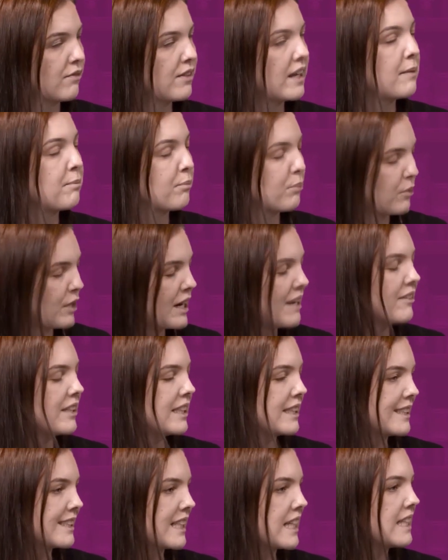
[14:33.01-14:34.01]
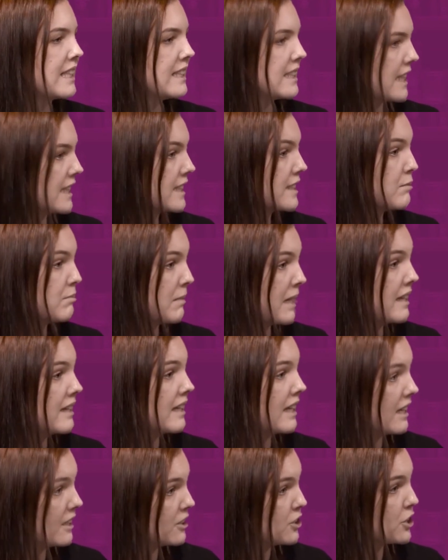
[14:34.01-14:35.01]
their previous study doesn't meet
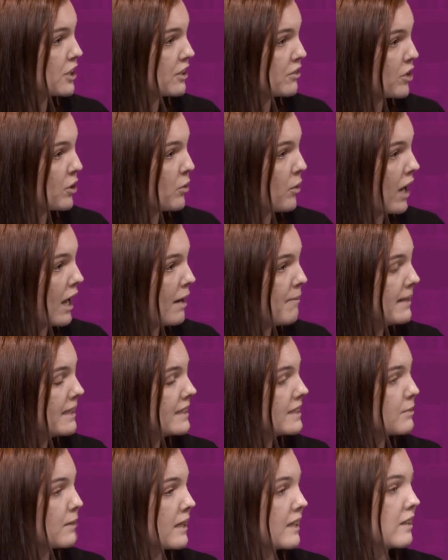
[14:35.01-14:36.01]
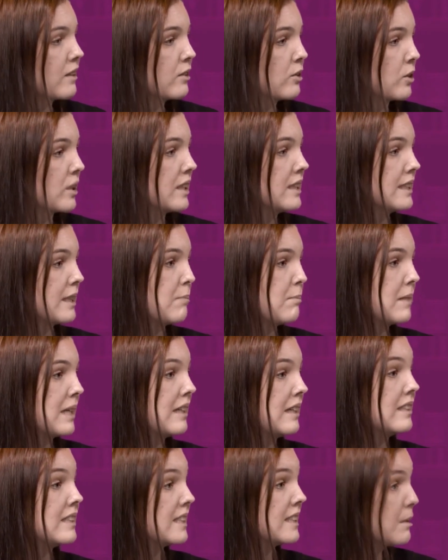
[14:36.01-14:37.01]
their entry requirements. We can look at
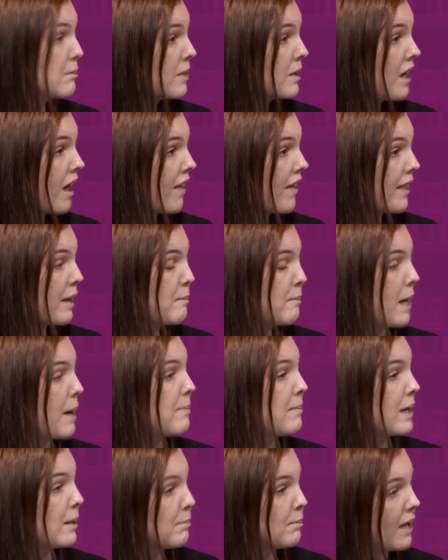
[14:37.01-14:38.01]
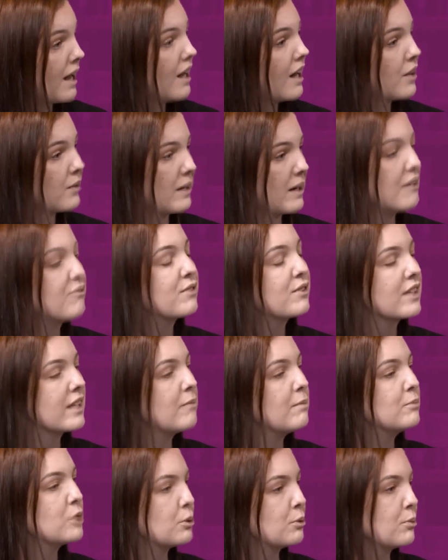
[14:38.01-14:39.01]
something similar that might be a pathway for
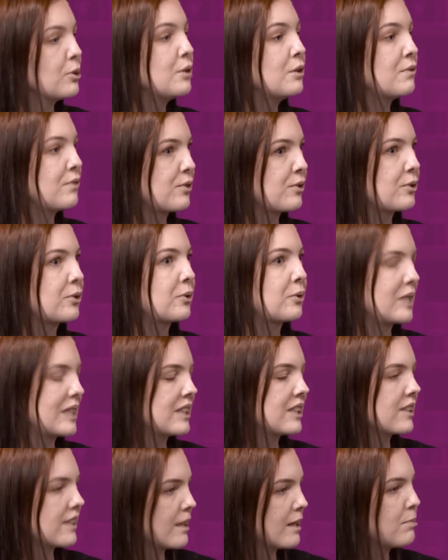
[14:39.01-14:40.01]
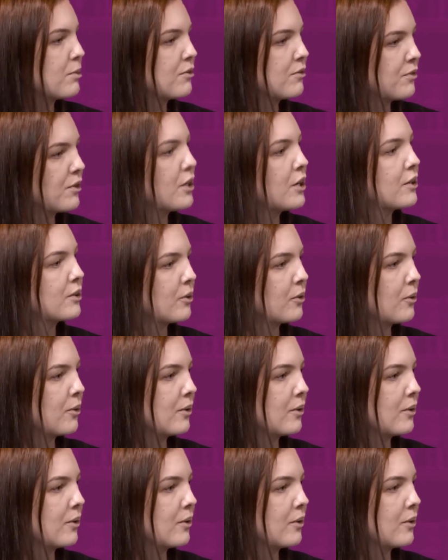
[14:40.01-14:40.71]
them to move through into their preferred